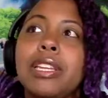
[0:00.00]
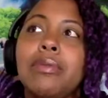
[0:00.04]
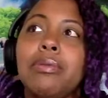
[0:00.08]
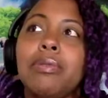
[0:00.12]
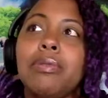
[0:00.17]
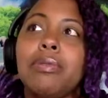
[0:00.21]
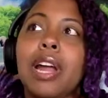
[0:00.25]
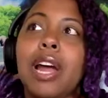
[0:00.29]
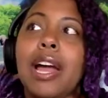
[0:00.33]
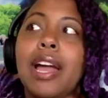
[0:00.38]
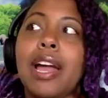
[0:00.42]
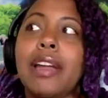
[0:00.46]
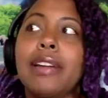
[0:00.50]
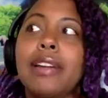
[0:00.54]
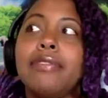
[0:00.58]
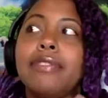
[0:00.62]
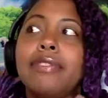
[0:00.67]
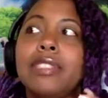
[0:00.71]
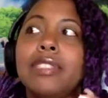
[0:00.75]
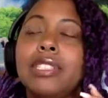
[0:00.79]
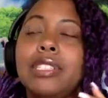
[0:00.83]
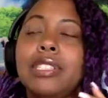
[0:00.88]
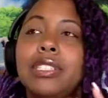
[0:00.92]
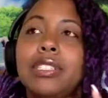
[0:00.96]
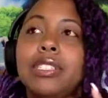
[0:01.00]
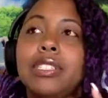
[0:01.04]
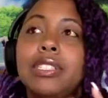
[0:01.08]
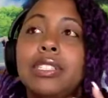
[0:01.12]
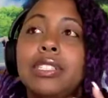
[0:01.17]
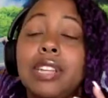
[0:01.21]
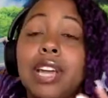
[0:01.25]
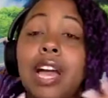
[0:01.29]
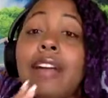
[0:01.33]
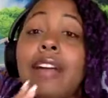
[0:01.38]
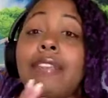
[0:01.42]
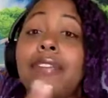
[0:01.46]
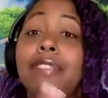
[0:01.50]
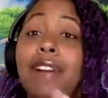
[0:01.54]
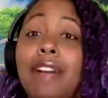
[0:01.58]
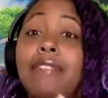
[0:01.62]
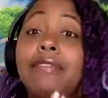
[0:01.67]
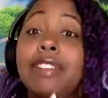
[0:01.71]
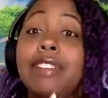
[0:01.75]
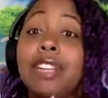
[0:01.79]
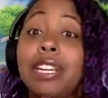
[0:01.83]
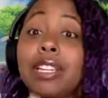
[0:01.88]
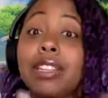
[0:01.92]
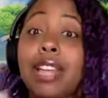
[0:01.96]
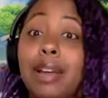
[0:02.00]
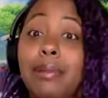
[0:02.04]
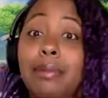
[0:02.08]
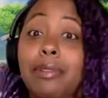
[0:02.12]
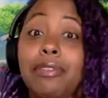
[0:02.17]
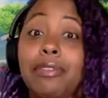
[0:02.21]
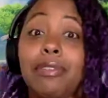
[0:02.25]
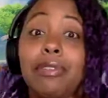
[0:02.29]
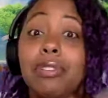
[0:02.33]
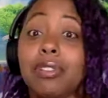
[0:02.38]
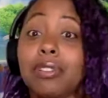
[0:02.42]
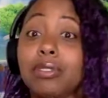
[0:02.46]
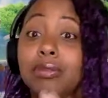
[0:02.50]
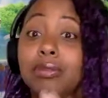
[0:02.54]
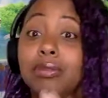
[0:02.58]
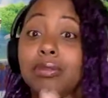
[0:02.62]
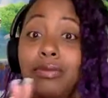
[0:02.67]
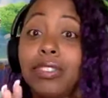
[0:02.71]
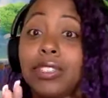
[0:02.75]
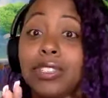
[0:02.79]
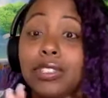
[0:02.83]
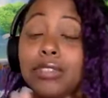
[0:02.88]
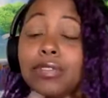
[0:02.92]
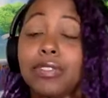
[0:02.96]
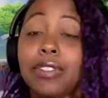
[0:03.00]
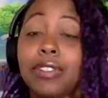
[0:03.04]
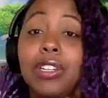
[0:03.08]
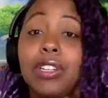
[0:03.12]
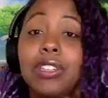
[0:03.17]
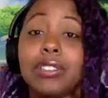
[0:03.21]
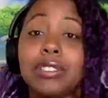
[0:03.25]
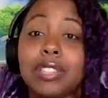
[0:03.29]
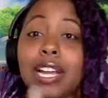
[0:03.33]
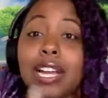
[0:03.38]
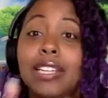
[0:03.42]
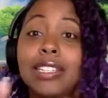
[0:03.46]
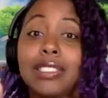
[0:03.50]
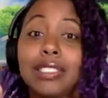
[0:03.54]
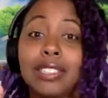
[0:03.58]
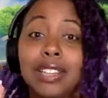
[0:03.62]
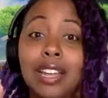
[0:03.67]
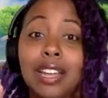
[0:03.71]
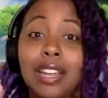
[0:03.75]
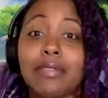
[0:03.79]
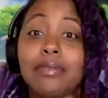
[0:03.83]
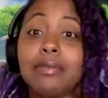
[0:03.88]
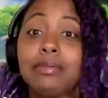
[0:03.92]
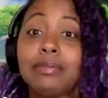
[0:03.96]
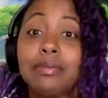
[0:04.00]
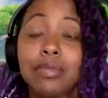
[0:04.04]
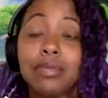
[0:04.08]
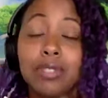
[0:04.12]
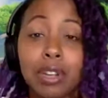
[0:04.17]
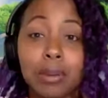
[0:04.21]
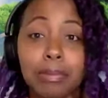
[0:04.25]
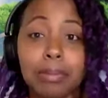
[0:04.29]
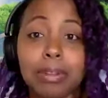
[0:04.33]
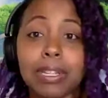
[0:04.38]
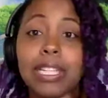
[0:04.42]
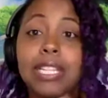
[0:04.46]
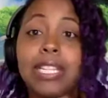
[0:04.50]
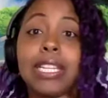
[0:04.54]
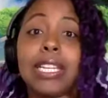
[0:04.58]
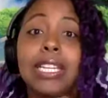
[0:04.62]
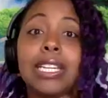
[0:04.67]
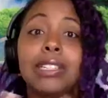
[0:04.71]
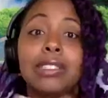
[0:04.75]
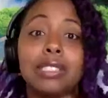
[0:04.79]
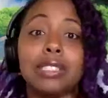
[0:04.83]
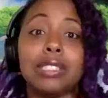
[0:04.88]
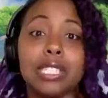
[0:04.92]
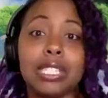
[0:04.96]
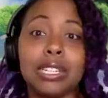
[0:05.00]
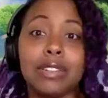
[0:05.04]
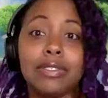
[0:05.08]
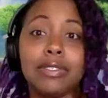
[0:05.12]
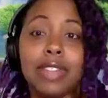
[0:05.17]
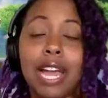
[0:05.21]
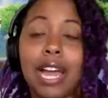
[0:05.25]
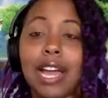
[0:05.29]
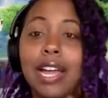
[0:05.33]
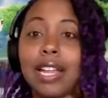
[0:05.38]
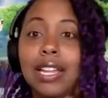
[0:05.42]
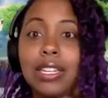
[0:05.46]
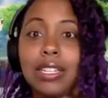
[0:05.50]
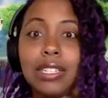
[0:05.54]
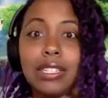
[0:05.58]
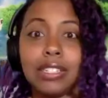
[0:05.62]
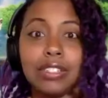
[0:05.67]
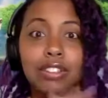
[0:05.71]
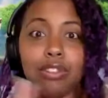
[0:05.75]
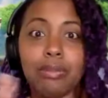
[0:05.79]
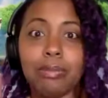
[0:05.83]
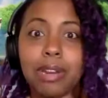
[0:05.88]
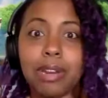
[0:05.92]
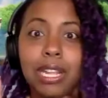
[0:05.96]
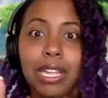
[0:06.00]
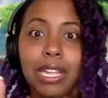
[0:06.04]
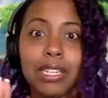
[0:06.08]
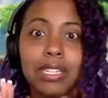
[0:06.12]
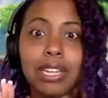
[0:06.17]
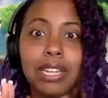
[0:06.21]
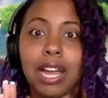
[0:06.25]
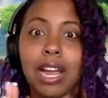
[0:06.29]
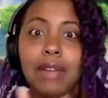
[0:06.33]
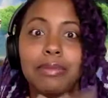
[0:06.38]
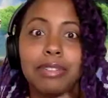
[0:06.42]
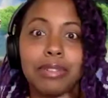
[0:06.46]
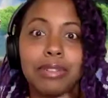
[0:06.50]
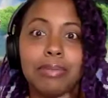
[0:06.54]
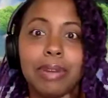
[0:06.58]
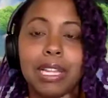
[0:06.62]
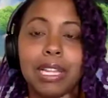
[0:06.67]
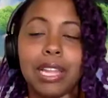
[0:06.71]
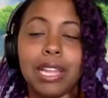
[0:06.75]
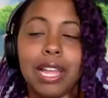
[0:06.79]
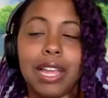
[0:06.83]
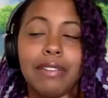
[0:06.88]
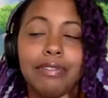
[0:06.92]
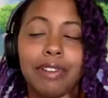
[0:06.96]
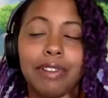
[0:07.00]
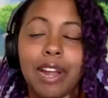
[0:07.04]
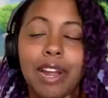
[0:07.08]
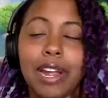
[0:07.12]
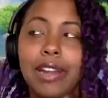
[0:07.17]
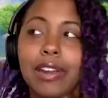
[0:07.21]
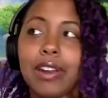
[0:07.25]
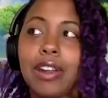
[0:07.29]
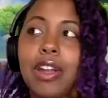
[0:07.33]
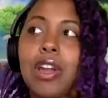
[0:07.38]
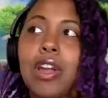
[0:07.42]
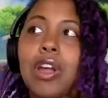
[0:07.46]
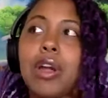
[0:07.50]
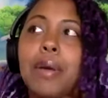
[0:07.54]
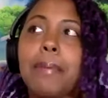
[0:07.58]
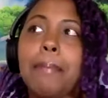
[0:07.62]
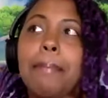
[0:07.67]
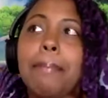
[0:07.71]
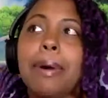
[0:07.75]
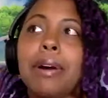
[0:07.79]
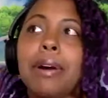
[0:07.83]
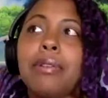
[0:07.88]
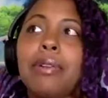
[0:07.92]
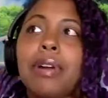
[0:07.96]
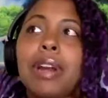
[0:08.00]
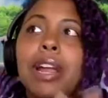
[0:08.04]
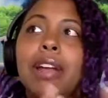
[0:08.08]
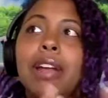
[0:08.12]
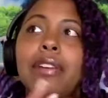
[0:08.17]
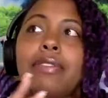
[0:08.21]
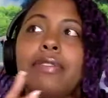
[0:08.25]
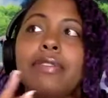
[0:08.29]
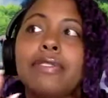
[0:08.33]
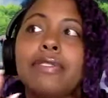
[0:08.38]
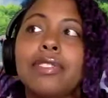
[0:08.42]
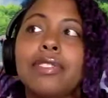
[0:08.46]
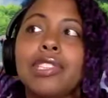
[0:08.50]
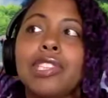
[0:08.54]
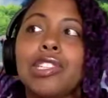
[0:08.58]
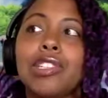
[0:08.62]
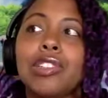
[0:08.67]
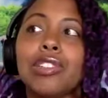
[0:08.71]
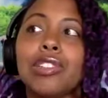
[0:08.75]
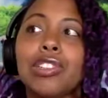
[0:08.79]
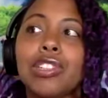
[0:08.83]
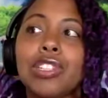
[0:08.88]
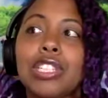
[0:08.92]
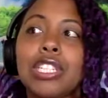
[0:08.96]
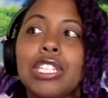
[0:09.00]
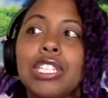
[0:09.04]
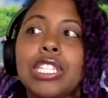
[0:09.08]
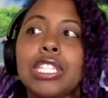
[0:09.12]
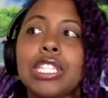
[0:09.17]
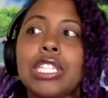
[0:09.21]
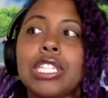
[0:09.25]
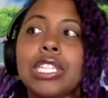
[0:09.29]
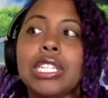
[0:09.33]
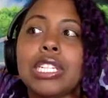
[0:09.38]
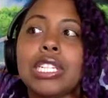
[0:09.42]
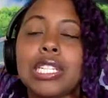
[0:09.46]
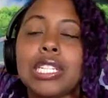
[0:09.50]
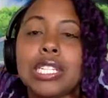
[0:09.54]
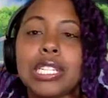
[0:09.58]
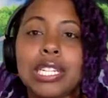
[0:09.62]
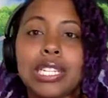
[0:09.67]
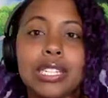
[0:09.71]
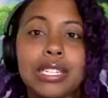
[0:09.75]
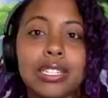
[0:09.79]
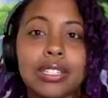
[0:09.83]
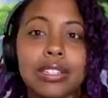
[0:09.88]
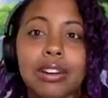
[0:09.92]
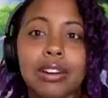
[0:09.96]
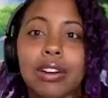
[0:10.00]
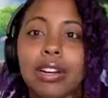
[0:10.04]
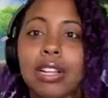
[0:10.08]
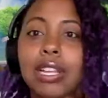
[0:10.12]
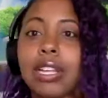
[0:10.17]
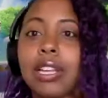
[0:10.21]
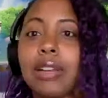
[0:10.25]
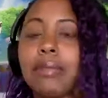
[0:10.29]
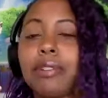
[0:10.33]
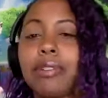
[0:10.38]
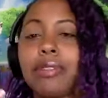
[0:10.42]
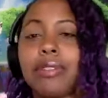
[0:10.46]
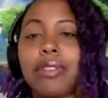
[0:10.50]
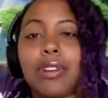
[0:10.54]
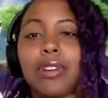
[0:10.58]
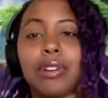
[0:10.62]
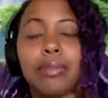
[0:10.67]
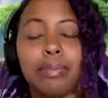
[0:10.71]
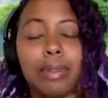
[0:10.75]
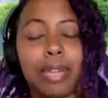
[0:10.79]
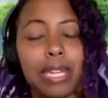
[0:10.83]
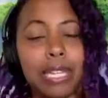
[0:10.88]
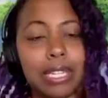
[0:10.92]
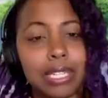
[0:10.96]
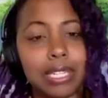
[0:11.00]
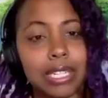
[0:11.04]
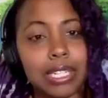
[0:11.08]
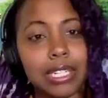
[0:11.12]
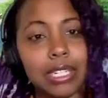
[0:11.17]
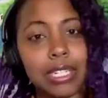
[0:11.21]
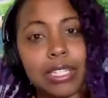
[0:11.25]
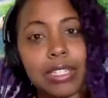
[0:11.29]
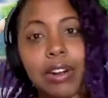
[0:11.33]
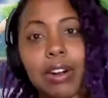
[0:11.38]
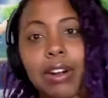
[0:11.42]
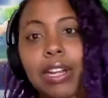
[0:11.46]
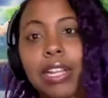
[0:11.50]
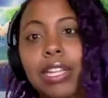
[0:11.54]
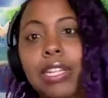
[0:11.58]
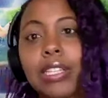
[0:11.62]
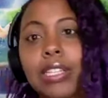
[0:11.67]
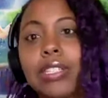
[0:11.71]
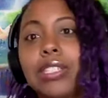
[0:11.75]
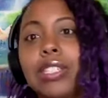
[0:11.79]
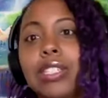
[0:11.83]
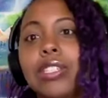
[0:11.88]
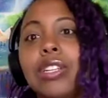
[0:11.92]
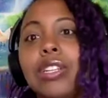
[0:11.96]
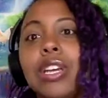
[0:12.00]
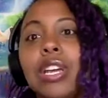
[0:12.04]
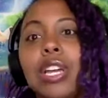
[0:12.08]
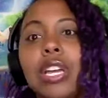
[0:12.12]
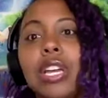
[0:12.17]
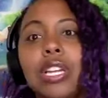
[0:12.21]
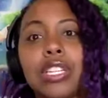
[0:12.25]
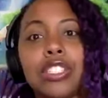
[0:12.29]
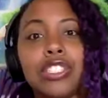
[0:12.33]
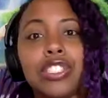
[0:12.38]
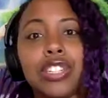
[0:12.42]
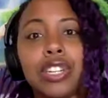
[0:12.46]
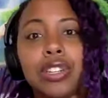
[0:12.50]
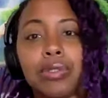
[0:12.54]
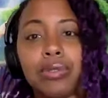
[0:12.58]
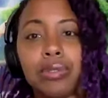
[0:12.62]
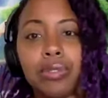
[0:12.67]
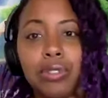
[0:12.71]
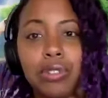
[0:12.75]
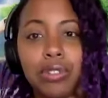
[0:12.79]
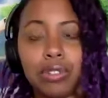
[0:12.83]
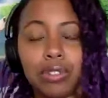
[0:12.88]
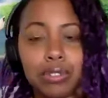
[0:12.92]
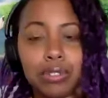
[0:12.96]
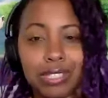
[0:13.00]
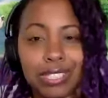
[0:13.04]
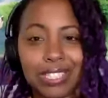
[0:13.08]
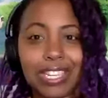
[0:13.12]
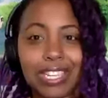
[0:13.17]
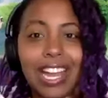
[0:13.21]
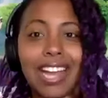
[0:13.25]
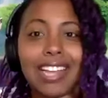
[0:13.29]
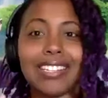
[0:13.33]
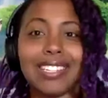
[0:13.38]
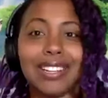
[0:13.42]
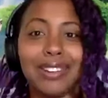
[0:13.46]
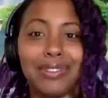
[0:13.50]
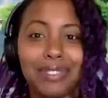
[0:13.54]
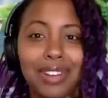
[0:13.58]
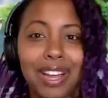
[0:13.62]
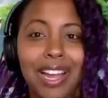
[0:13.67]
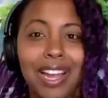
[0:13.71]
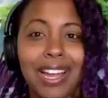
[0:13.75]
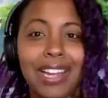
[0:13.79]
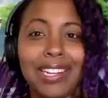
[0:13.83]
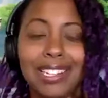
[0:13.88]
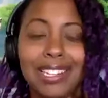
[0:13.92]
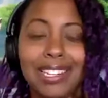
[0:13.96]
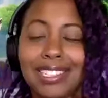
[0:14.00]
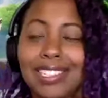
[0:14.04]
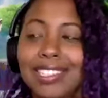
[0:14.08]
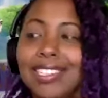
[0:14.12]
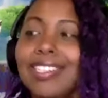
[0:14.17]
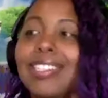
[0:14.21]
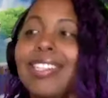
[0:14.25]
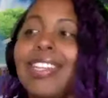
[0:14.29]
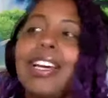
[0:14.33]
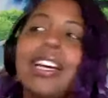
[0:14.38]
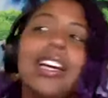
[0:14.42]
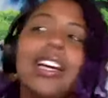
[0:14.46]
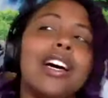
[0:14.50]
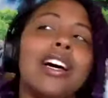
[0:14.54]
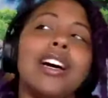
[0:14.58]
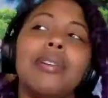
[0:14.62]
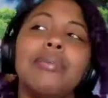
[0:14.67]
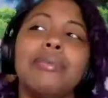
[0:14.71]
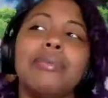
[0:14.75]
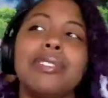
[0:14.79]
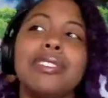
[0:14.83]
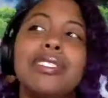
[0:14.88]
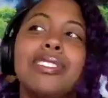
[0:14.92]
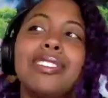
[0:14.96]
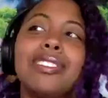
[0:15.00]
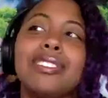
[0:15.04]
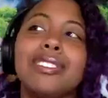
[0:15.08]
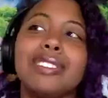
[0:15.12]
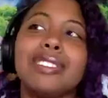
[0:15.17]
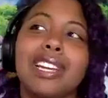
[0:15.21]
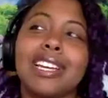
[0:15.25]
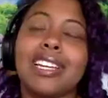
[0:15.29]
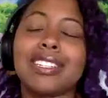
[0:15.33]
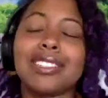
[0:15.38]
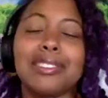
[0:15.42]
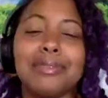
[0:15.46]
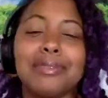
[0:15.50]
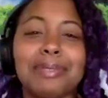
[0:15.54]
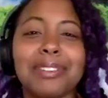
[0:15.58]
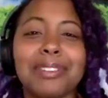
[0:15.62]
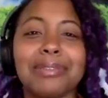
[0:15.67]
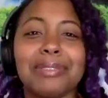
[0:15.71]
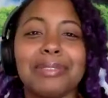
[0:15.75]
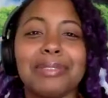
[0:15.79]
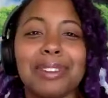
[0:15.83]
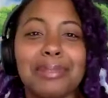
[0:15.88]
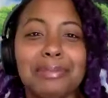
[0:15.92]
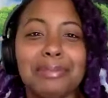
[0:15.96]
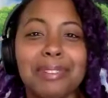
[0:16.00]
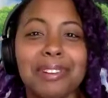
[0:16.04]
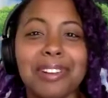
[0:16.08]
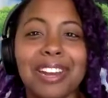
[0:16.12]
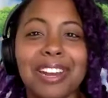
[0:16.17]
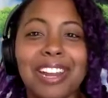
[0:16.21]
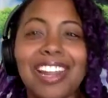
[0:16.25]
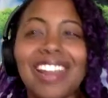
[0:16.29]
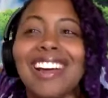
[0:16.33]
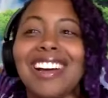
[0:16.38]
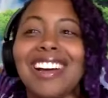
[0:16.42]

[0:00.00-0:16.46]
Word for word: what i've i've i've done that before first of all i i'm completely guilty of that in so many times in my life right but what i've learned since starting hypnotherapy and since starting just general self kindness, um, is mm-hmm. I guess the best way to put it.